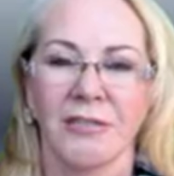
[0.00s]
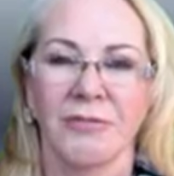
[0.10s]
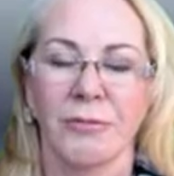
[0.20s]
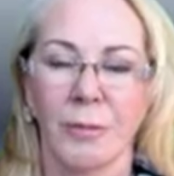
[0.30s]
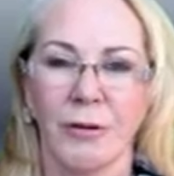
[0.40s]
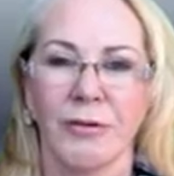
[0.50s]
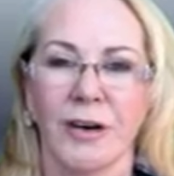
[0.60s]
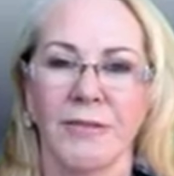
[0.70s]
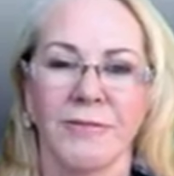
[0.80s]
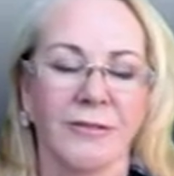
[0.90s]
rip you
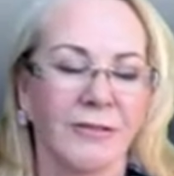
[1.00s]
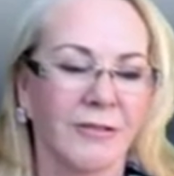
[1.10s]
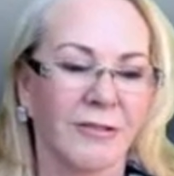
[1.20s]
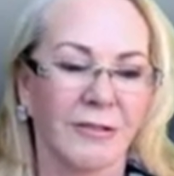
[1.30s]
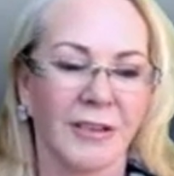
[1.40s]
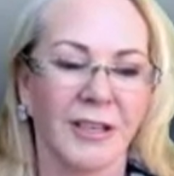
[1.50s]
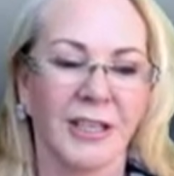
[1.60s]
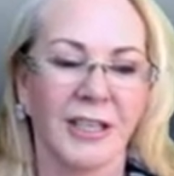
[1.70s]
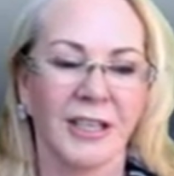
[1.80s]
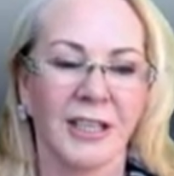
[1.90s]
off or
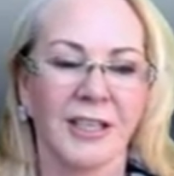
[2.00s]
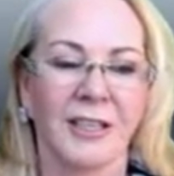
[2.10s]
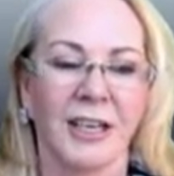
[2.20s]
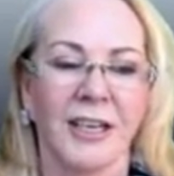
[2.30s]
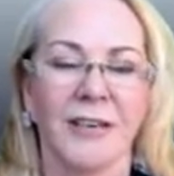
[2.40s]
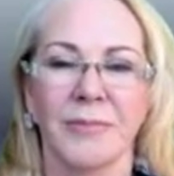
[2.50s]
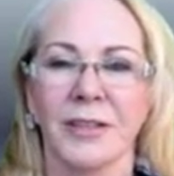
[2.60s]
anything like that.